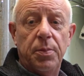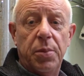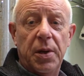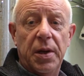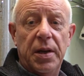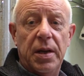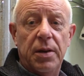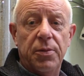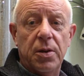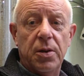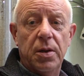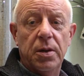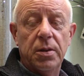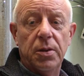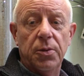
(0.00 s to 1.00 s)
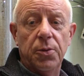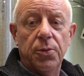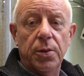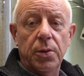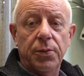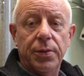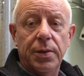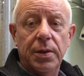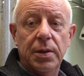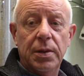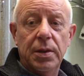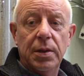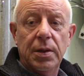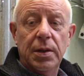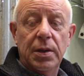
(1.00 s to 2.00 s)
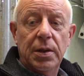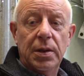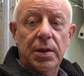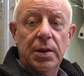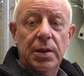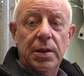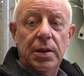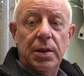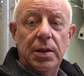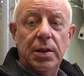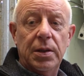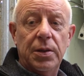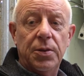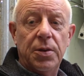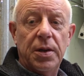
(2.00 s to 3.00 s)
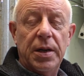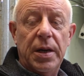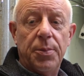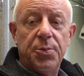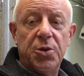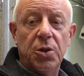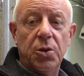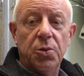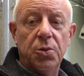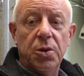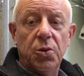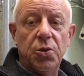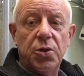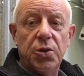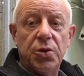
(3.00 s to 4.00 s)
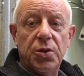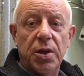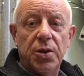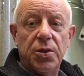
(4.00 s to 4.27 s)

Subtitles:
playing havoc on the roof. They're an absolute nuisance,